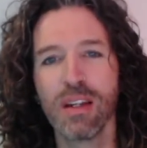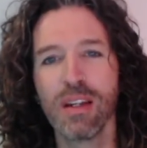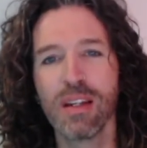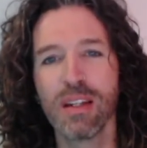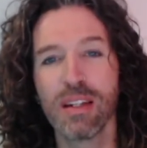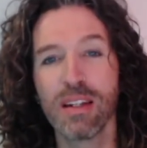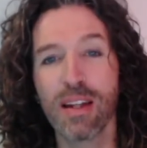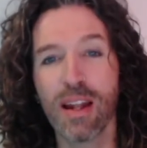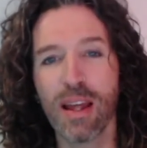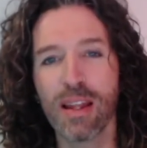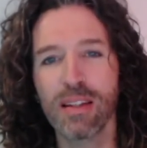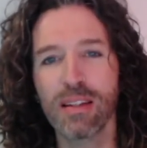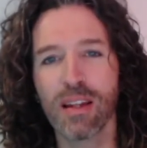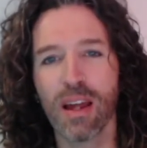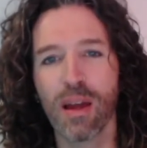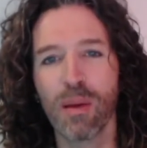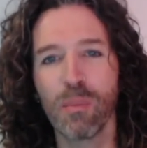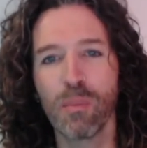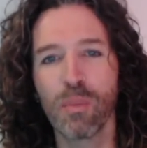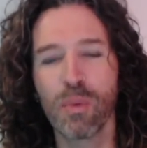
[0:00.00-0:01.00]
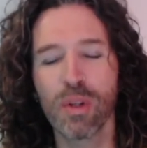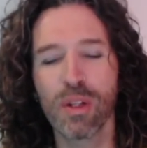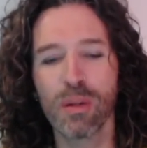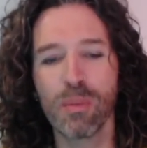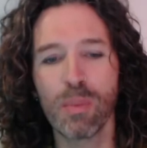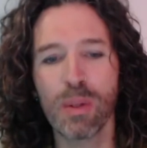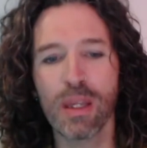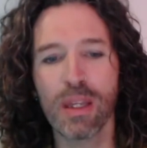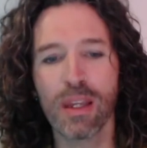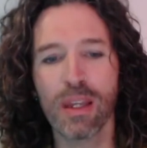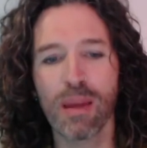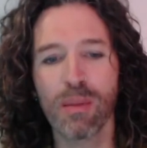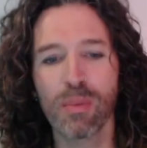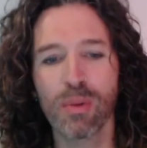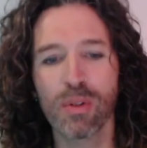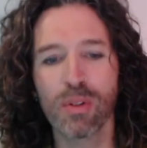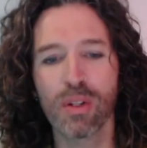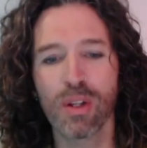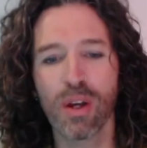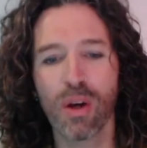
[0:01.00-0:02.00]
nighttime, really being
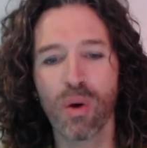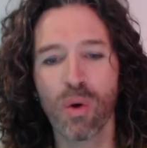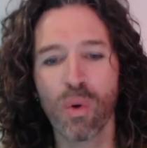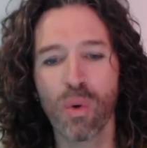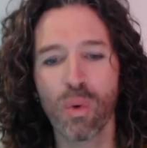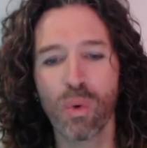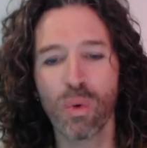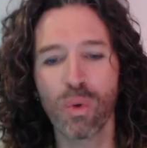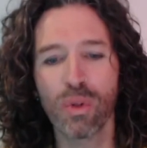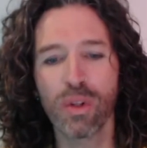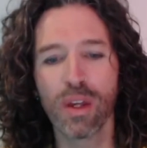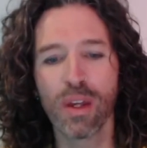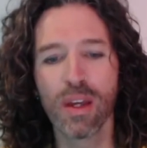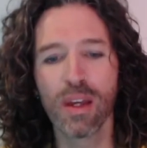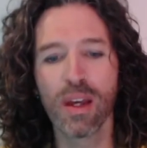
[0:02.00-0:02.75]
able to hold